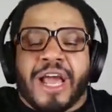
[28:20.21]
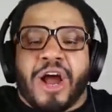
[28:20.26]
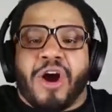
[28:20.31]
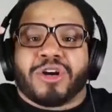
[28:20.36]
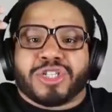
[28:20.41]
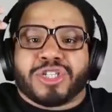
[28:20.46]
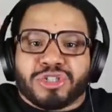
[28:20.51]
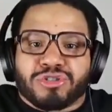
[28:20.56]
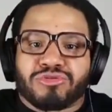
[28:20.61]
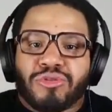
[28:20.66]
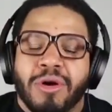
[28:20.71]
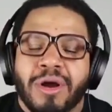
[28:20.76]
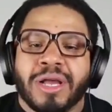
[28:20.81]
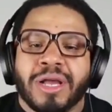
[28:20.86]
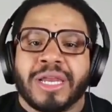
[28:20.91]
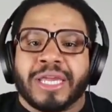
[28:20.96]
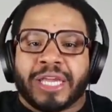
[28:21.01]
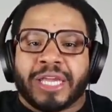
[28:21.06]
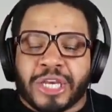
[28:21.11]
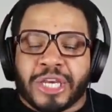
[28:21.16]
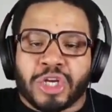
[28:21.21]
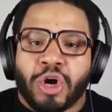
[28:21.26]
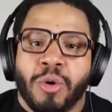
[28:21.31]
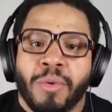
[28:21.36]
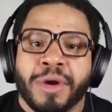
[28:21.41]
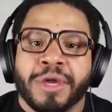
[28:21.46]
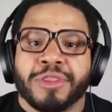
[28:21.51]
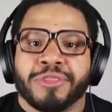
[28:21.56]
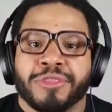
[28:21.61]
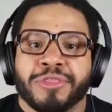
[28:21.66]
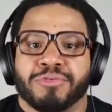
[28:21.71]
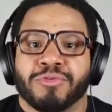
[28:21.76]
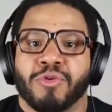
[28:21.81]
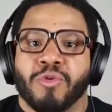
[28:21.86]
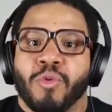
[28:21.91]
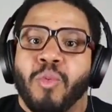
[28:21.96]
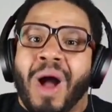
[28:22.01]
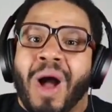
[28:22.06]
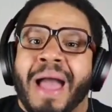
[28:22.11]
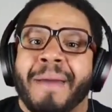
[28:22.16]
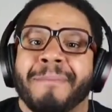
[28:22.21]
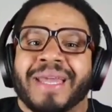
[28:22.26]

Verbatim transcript: are struggling and going through. Why?